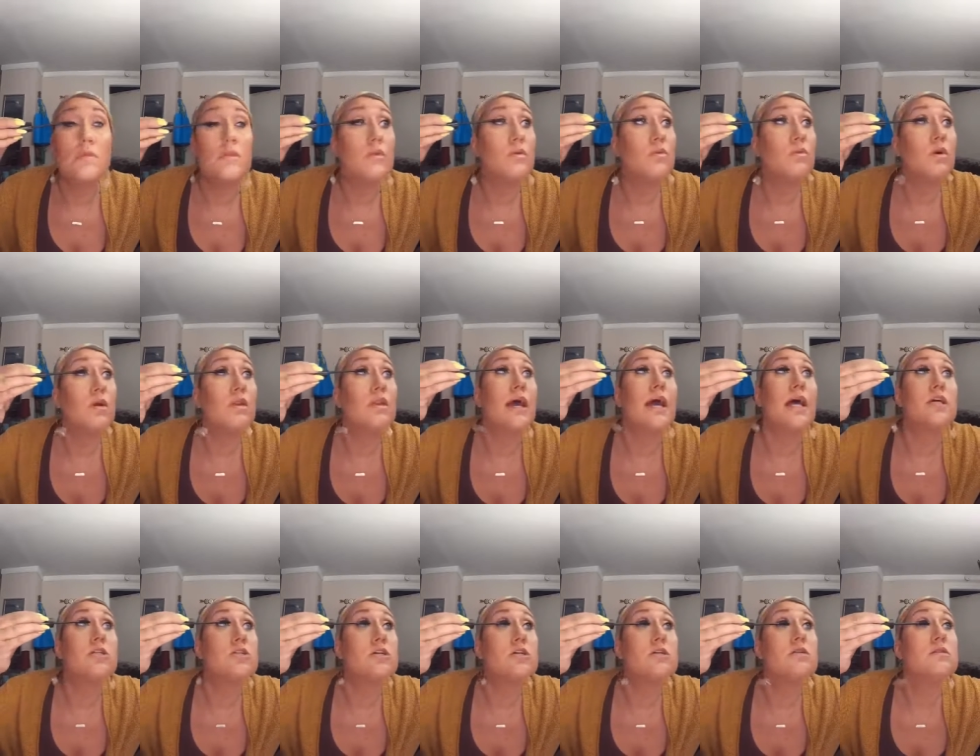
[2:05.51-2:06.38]
Well,
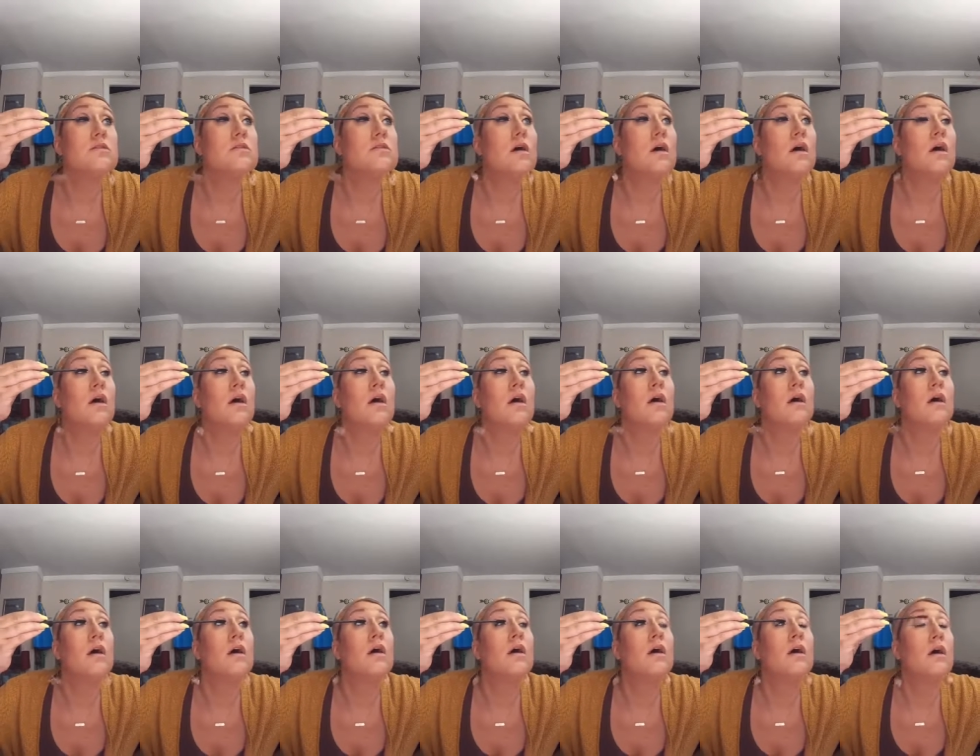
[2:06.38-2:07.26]
lashes
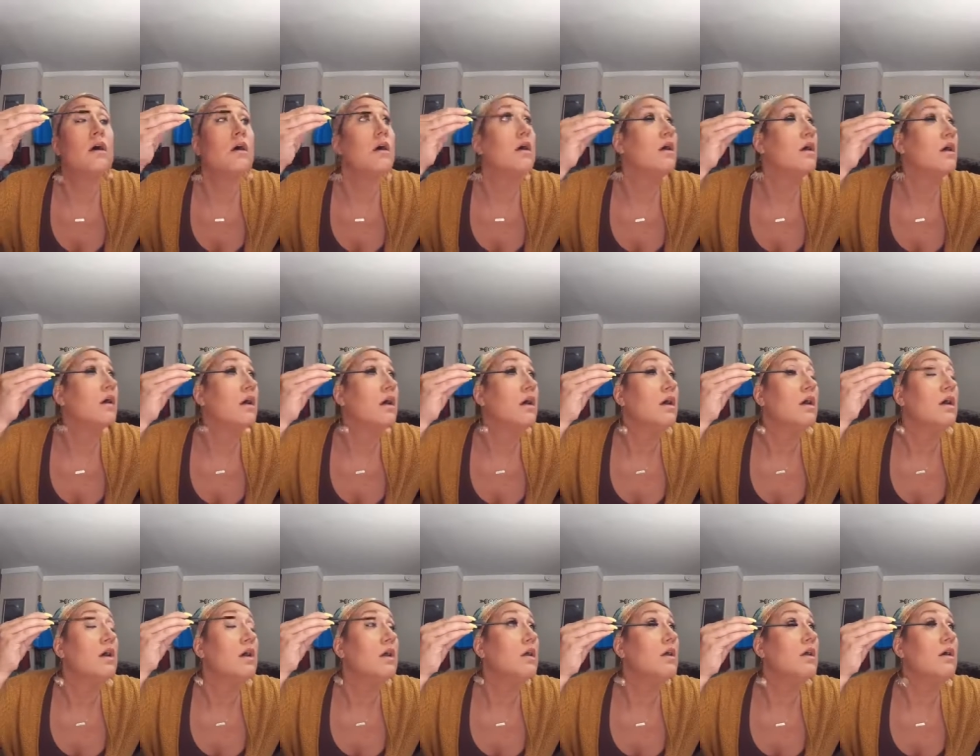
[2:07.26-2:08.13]

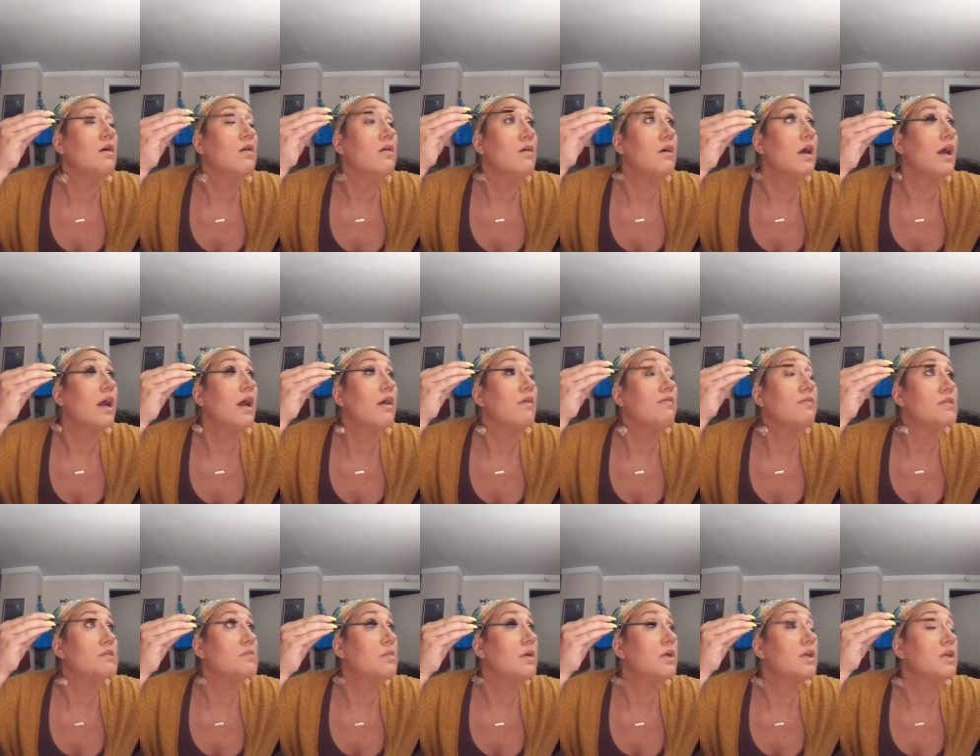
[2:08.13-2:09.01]
you don't have
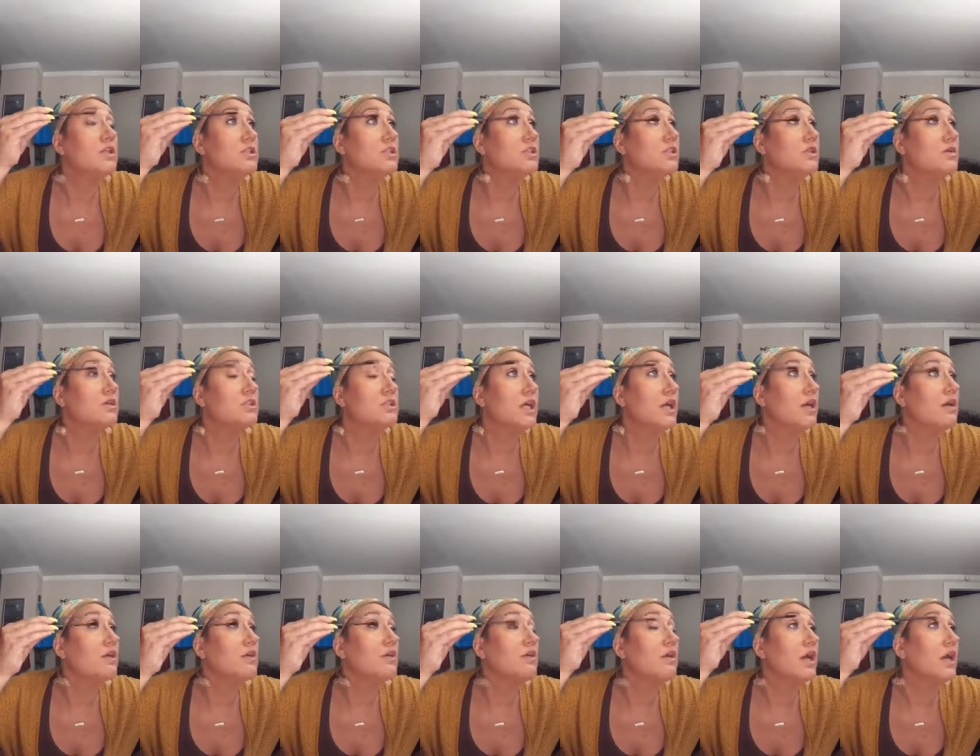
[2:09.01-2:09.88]
as many as you do as hair
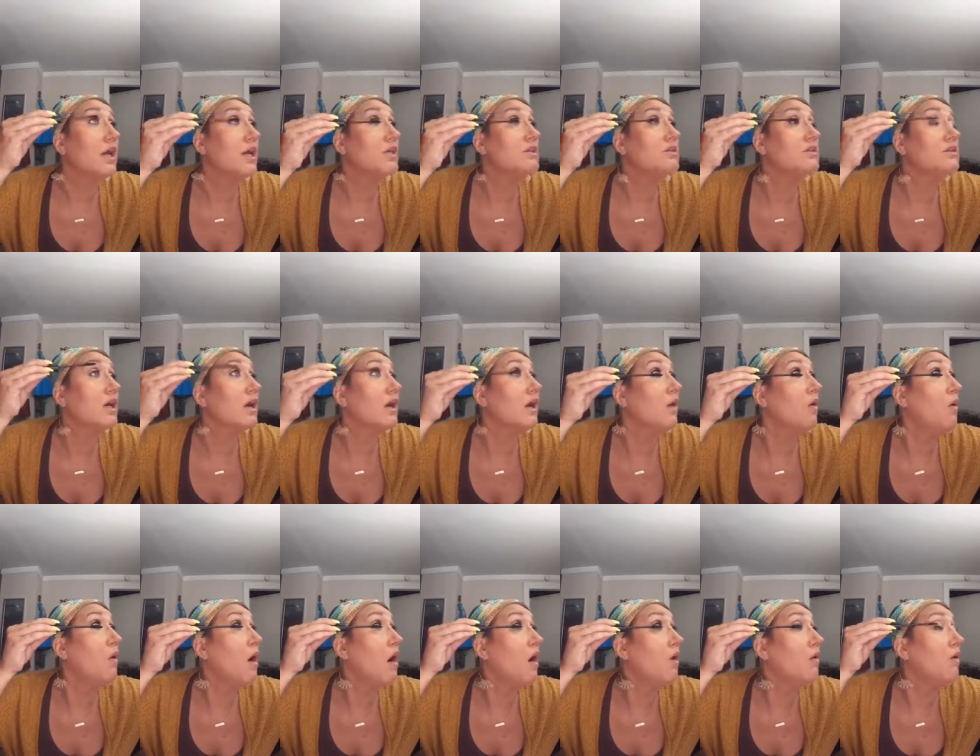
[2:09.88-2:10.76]
on your head, so,
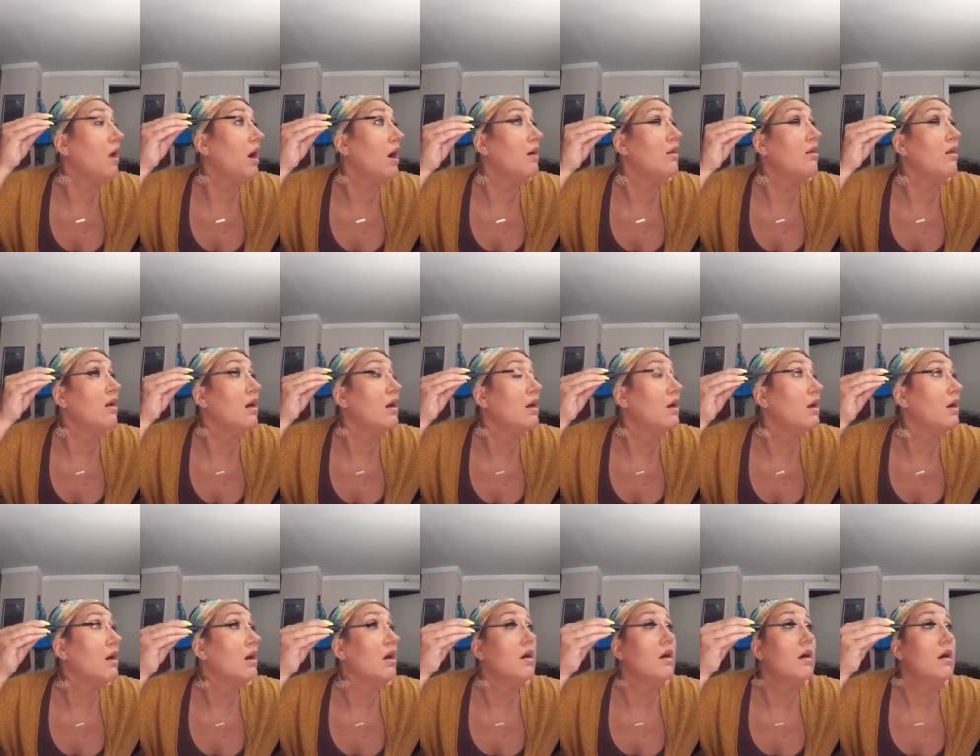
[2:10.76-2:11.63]
well,
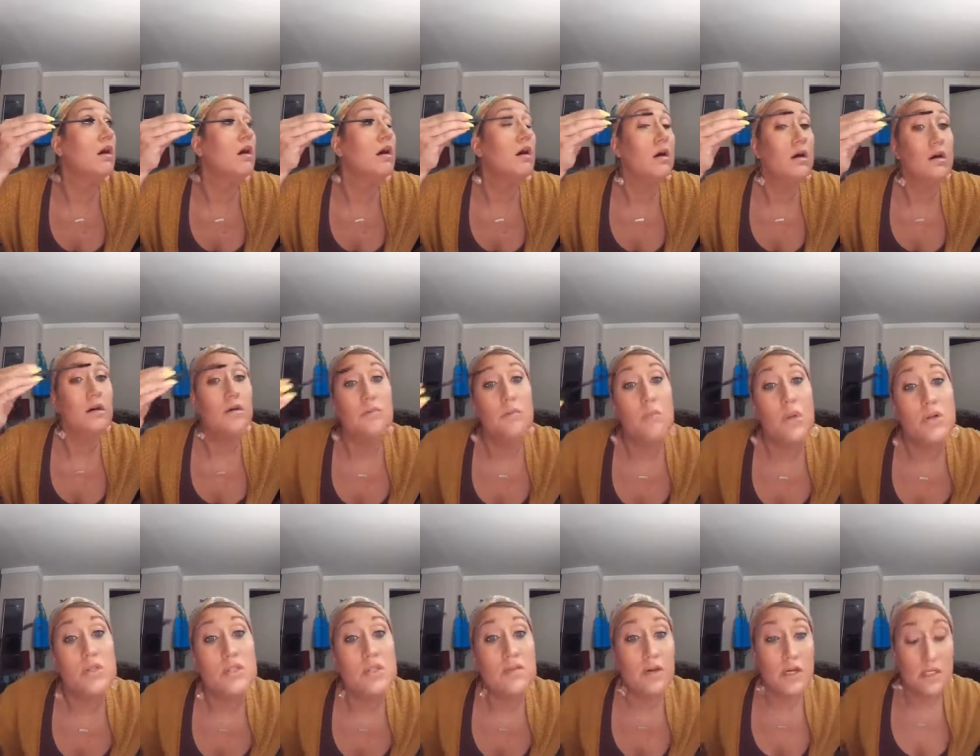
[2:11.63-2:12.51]

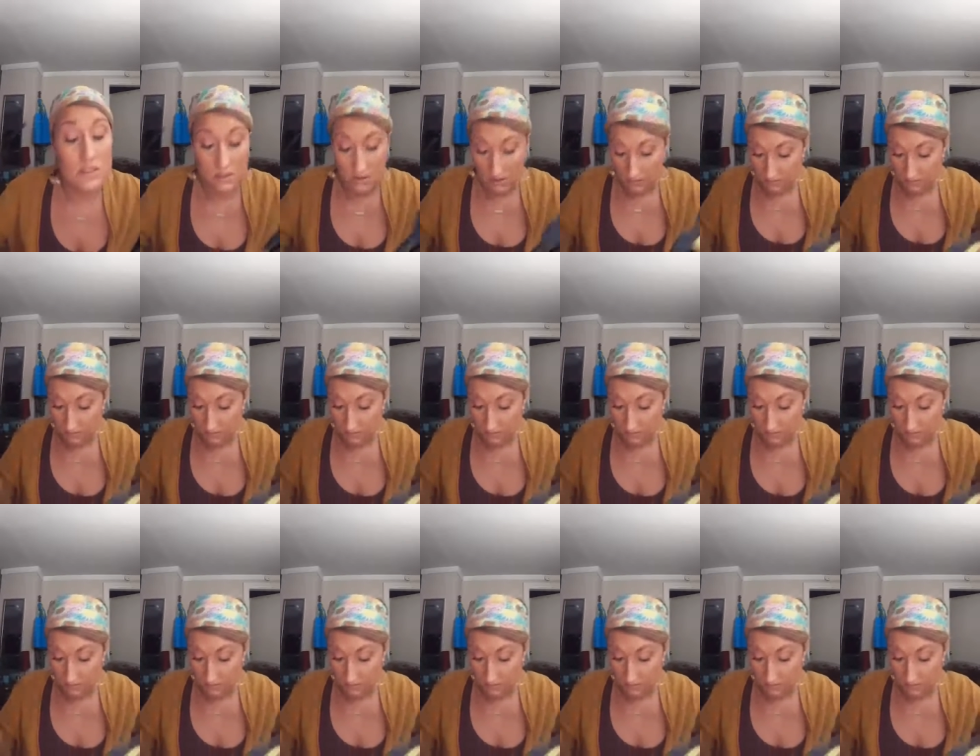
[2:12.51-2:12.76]
most of us.